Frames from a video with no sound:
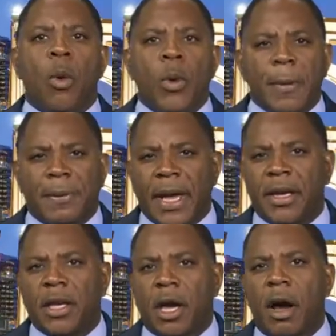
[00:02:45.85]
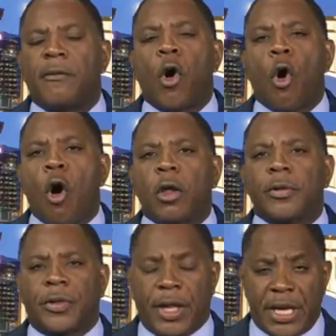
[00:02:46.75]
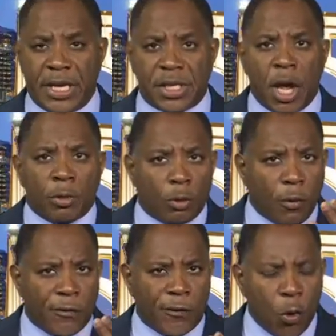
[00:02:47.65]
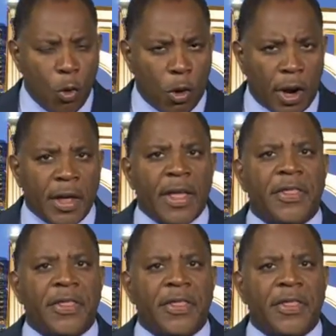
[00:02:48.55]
We plan to cover all of these through 4